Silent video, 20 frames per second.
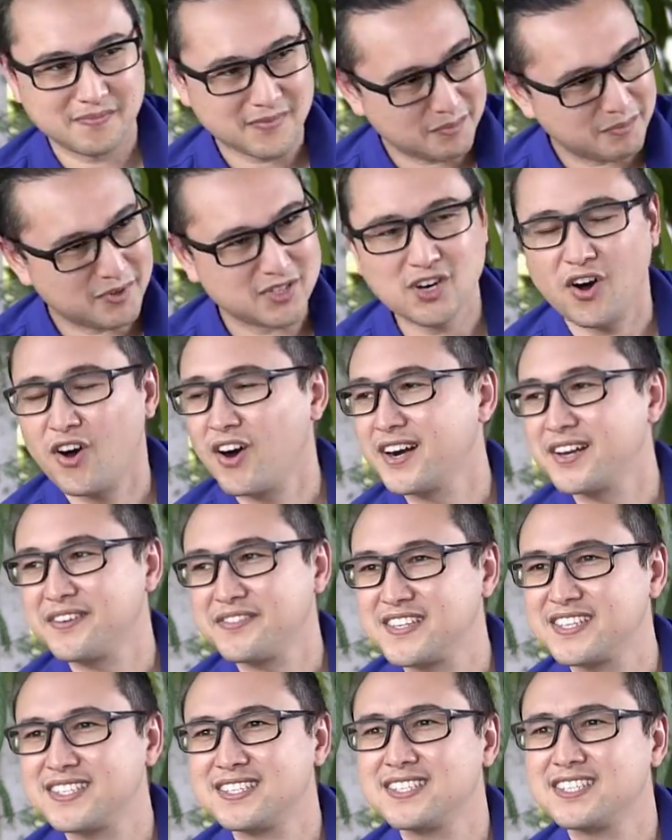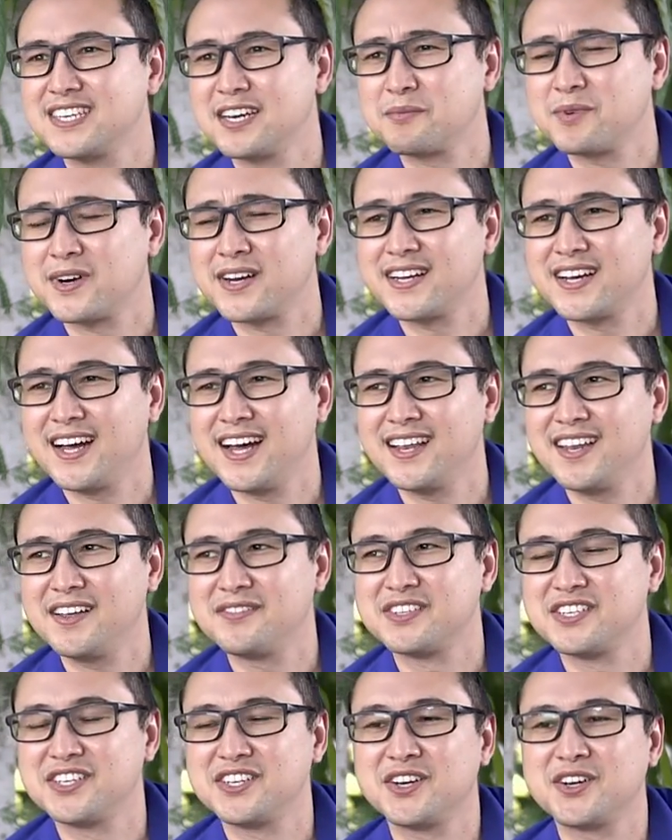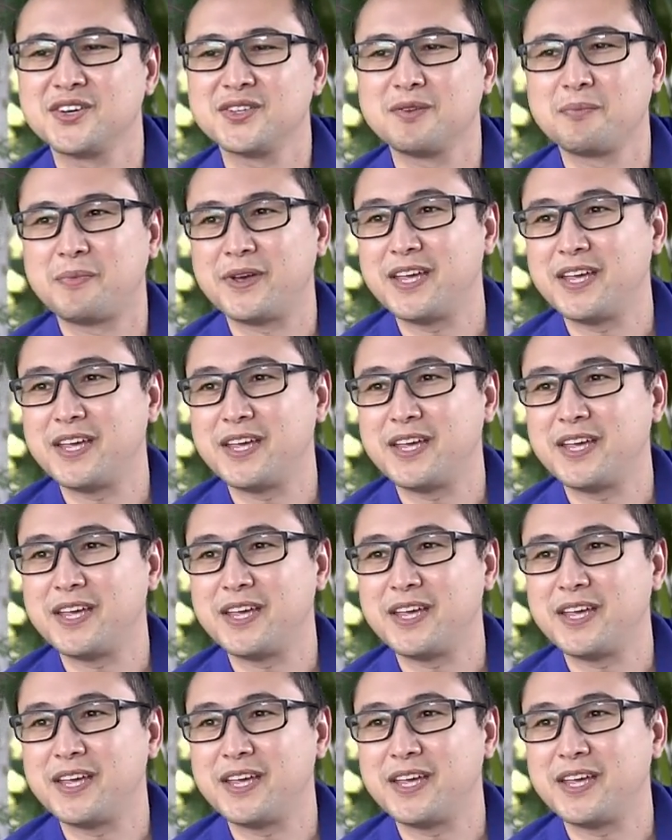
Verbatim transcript: The majority of things in Chiang Mai, I love it, you know, the